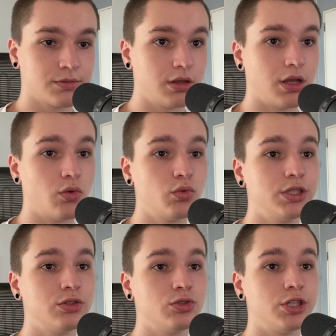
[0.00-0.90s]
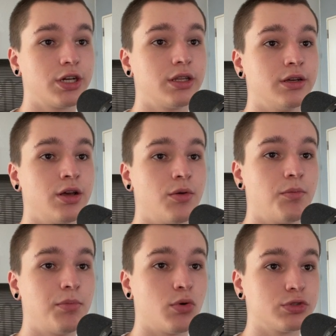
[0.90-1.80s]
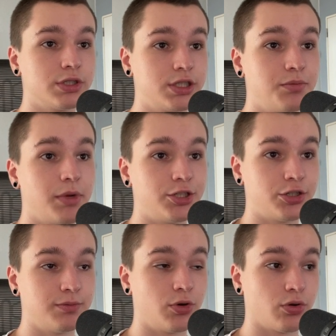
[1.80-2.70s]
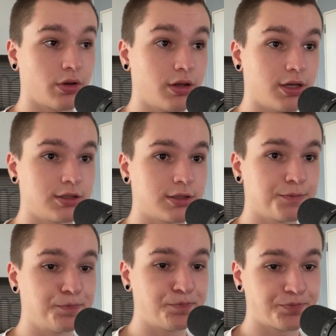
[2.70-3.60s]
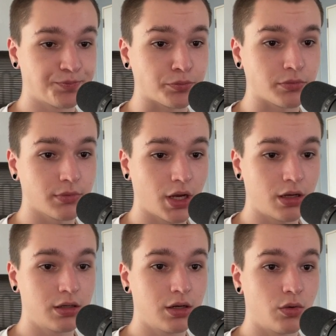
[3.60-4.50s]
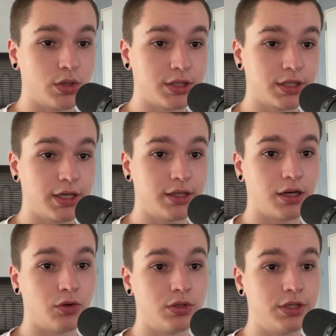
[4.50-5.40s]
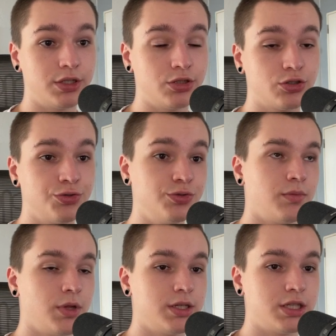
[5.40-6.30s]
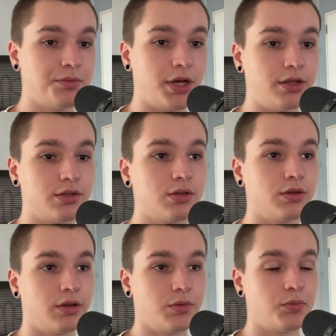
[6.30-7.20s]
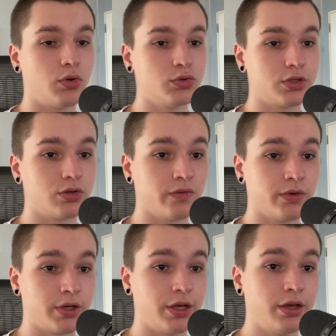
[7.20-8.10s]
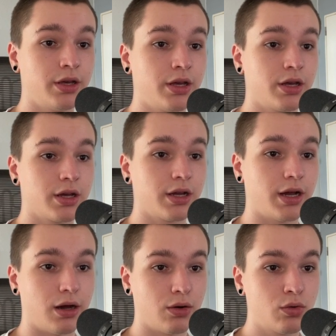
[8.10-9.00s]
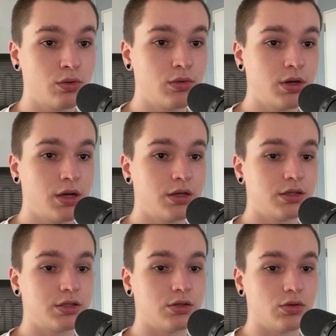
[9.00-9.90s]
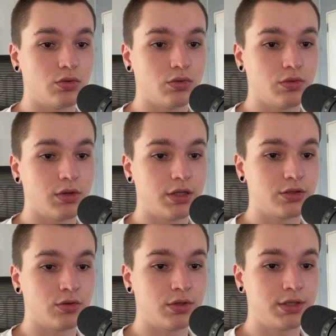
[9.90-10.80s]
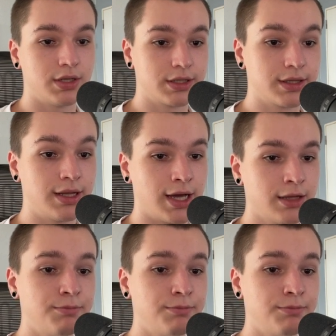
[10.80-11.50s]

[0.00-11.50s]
Now we need to check the pose estimation model classes. Once again, I only need to estimate the poses of a cow. So let's only select that.